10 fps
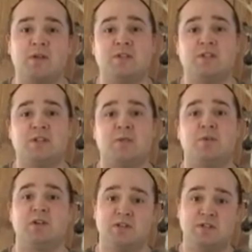in this
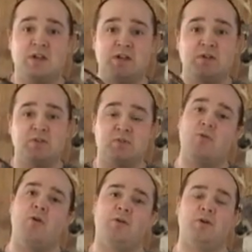segment is how to use the
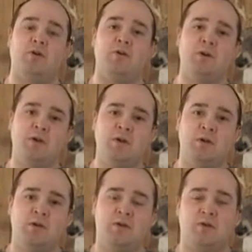grunt call.
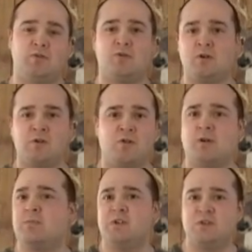Grunt call
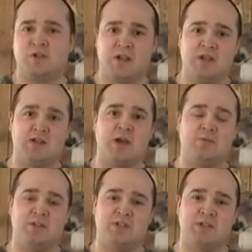can be used at any time
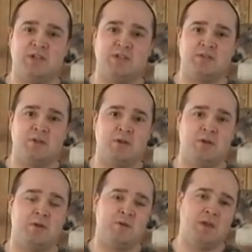of the season,
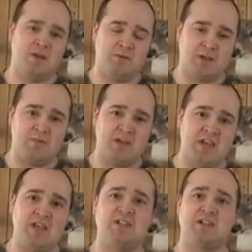and it can be
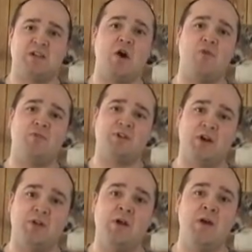easily
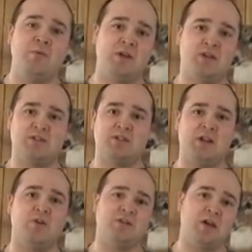overdone because the
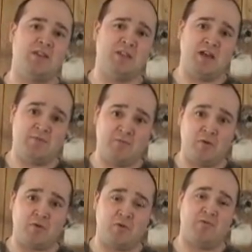deer is not that
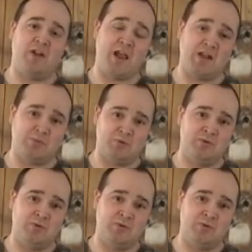vocal of an animal.